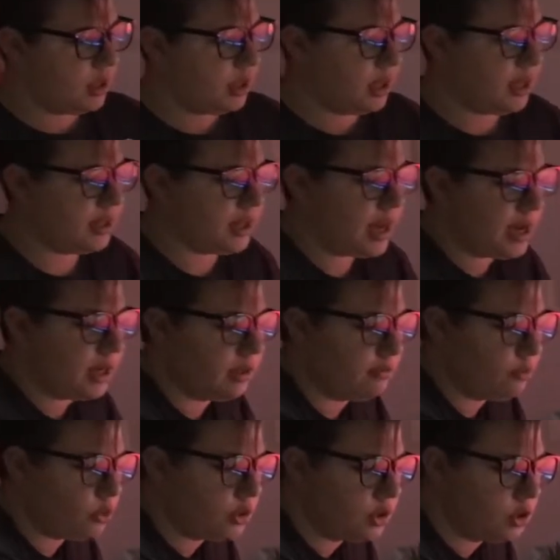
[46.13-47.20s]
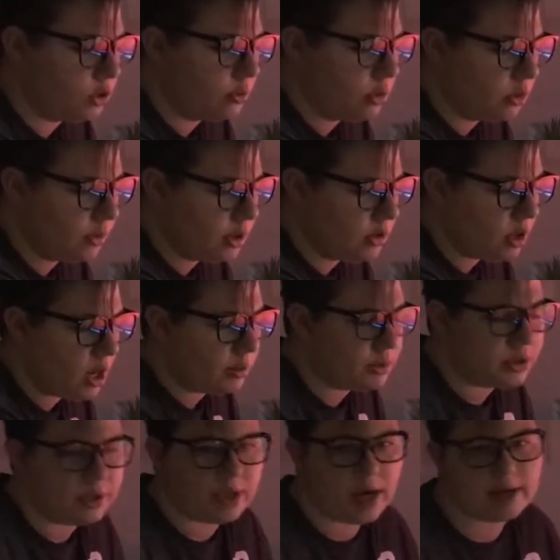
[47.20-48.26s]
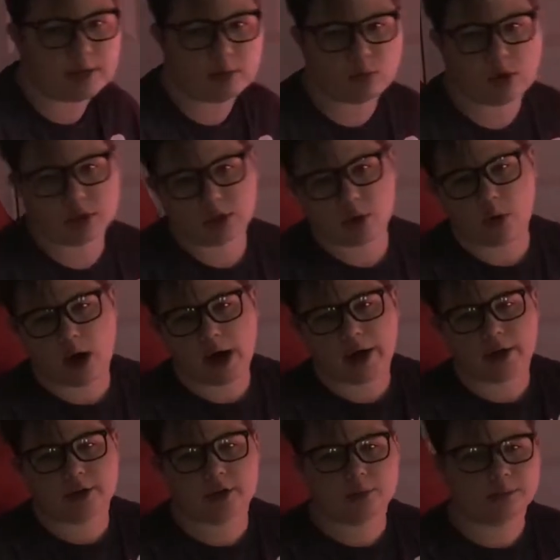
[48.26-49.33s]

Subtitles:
and they had a 42 millimeter option. I didn't want to go higher.